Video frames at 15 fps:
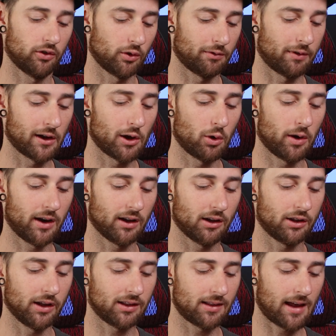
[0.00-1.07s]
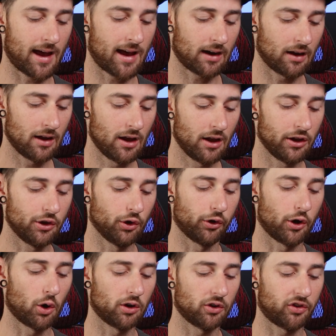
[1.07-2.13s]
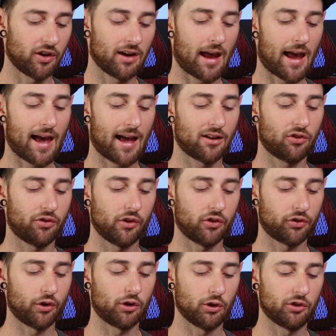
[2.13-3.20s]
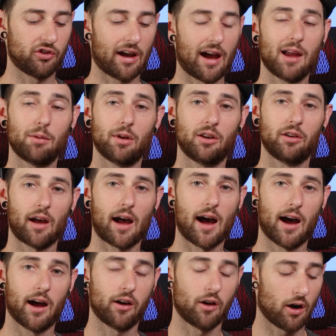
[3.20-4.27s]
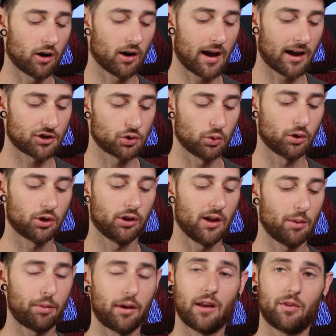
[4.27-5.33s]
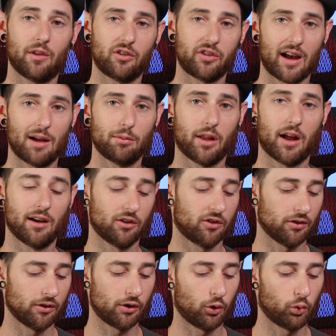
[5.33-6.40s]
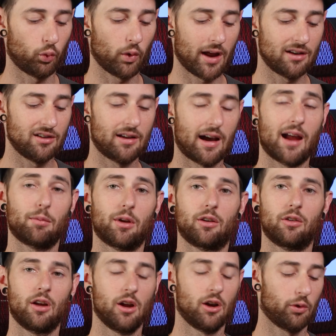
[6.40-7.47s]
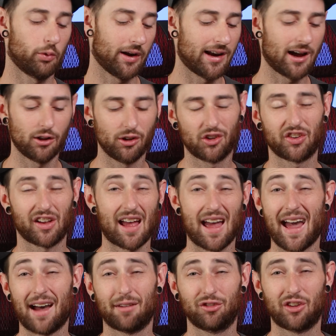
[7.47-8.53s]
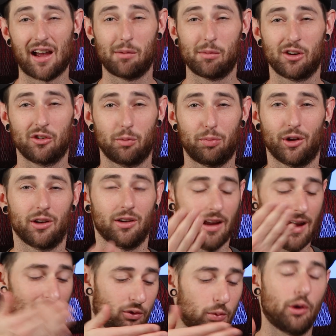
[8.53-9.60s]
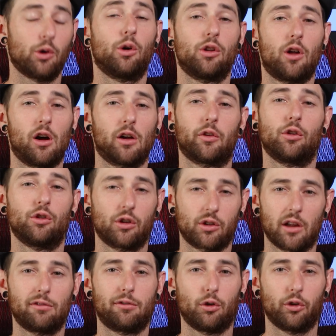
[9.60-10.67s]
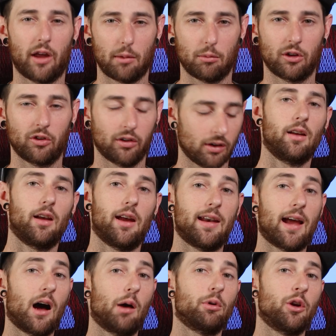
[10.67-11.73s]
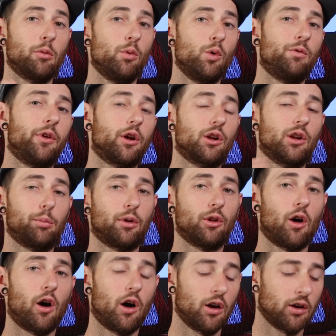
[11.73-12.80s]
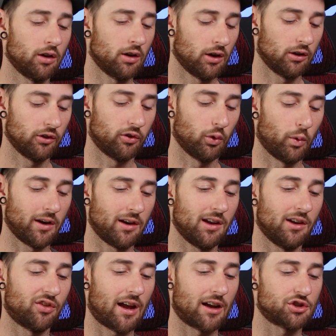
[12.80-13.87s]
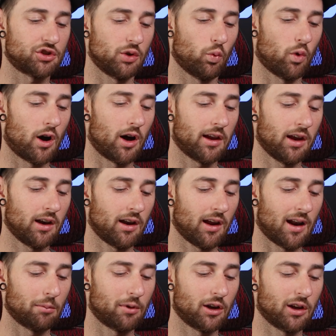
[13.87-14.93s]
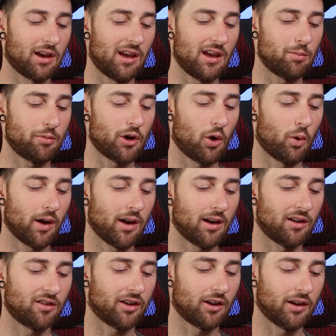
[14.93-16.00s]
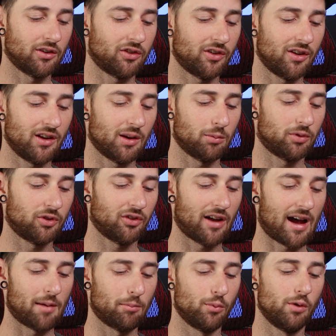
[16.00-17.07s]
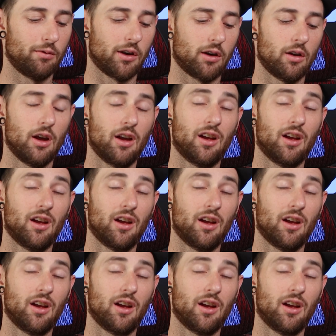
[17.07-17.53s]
So if I go ahead and click that, you'll notice it adds this little diamond on our actual clip in the timeline. It's a little red diamond. Right now it looks like a half diamond, but as we go along, they'll look like full diamonds. And now I'm gonna move the clip along to when he's actually walking, and I'm gonna keep going until I see him stop moving.